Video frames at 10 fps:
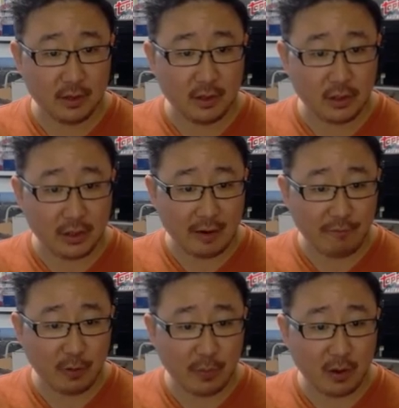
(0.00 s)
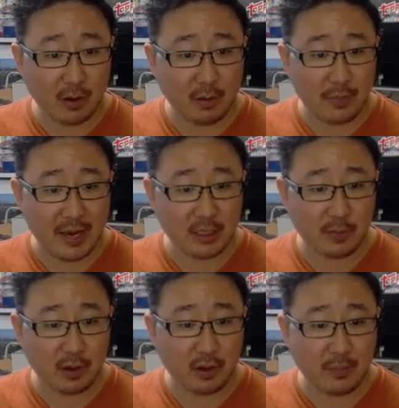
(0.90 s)
So you got football,
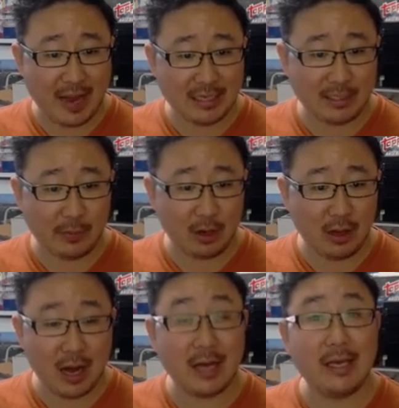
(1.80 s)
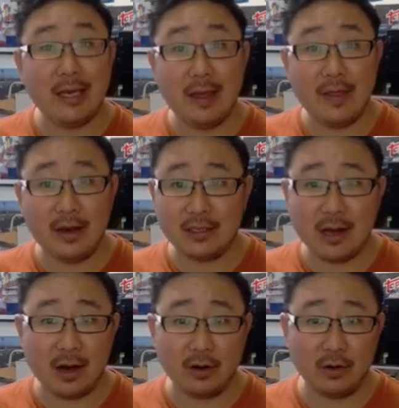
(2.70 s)
baseball, basketball, hockey, and then a
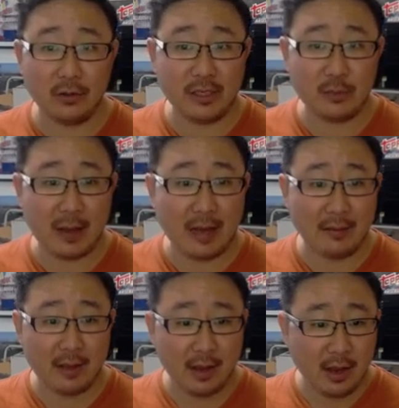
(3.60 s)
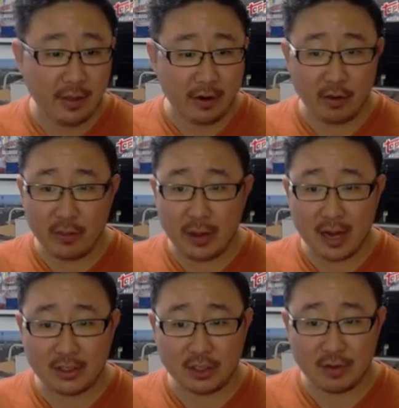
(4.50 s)
soccer only spot. There are the
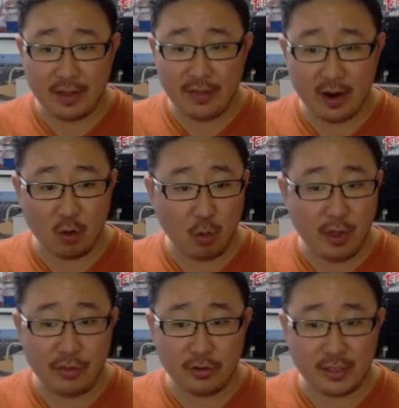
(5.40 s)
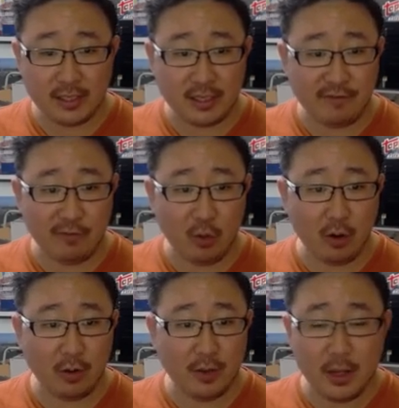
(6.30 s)
boxes right there, 1 through
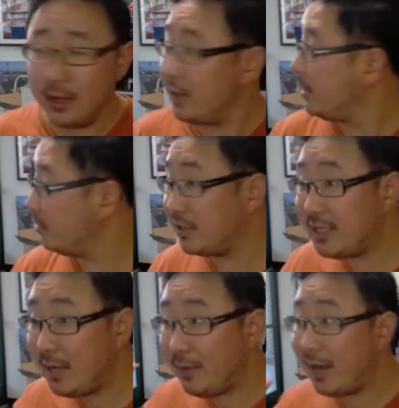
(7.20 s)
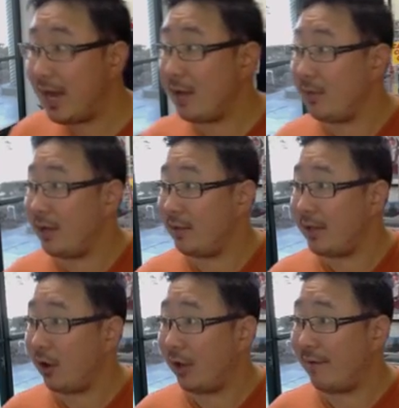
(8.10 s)
64. You'll see behind me, they
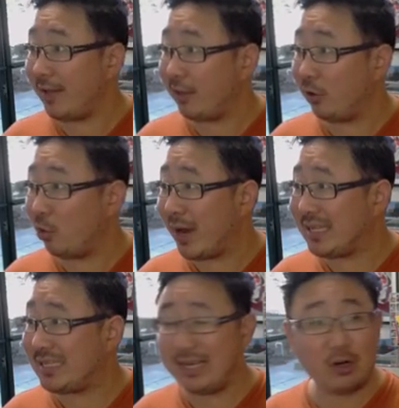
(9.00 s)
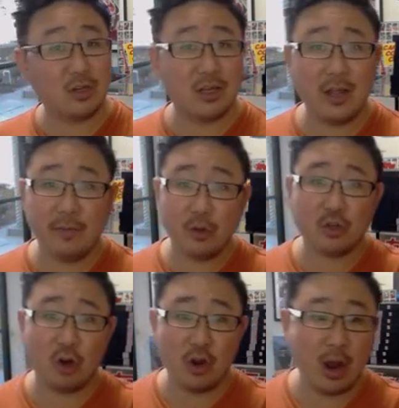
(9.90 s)
all have like little white stickers on them. Those are
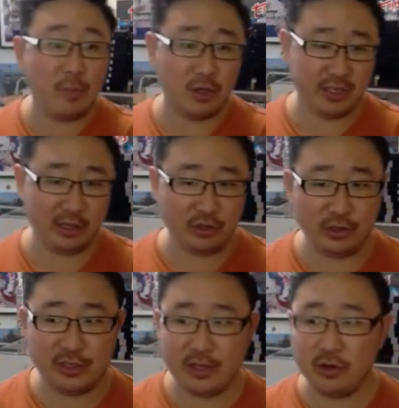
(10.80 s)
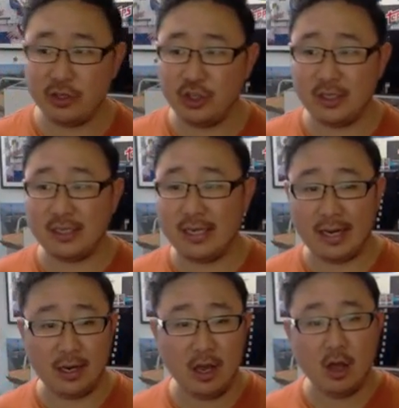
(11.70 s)
all number stickers. You'll see those in just a
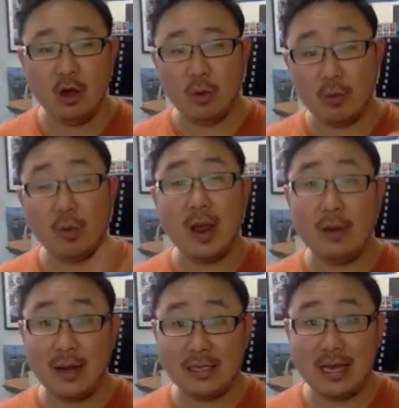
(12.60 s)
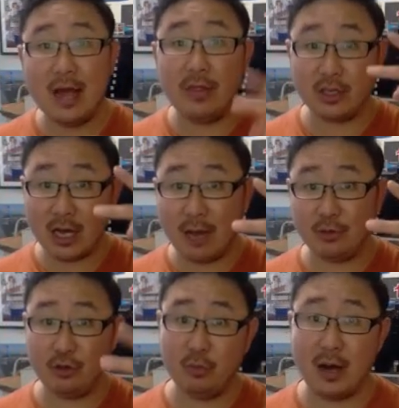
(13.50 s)
second. When we randomize that, the top
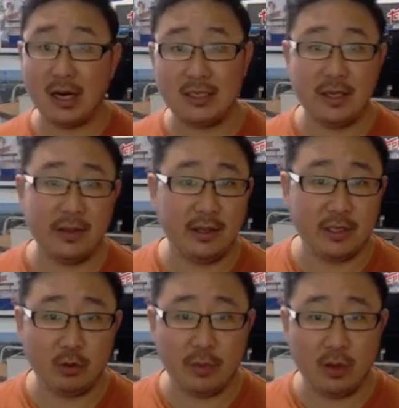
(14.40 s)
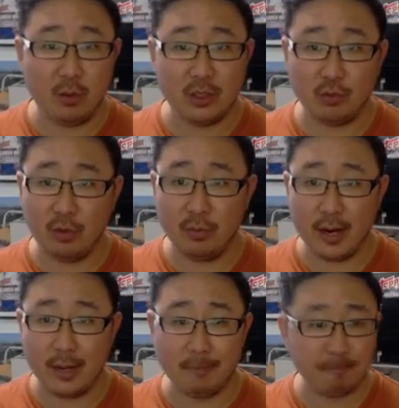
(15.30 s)
two boxes on the list will be the ones we'll
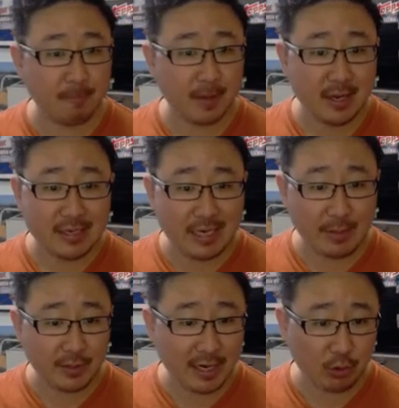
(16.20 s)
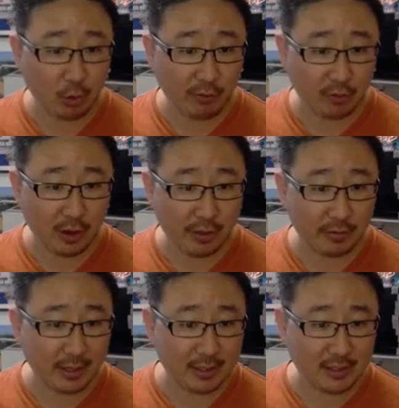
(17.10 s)
break. Same dice roll for all
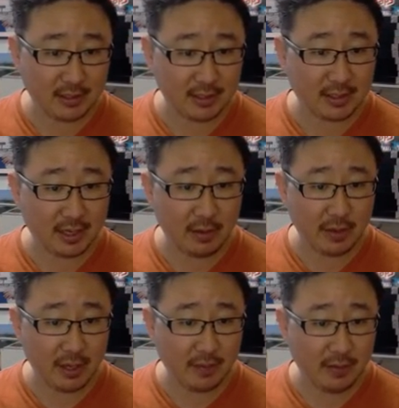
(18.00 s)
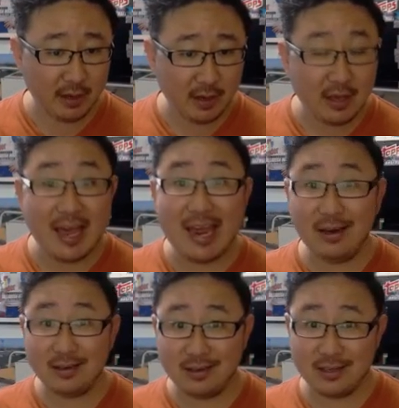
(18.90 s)
three lists. It's going to be
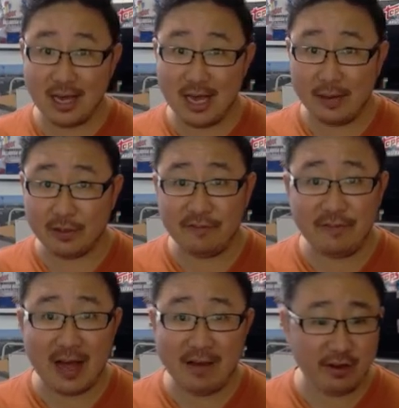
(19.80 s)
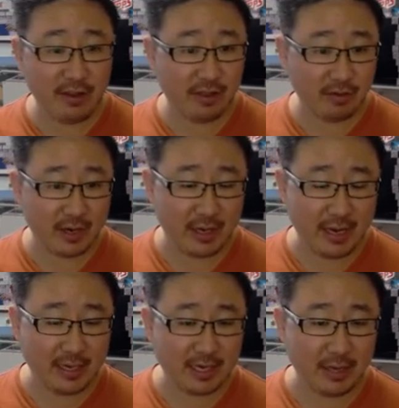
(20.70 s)
eight times, five and a three,
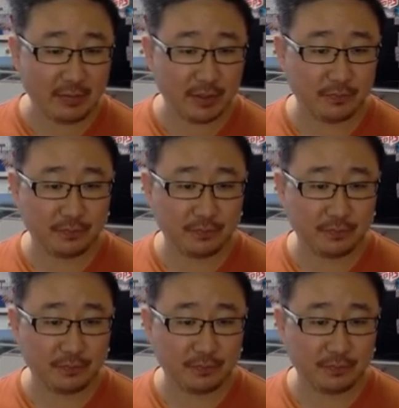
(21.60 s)
eight times.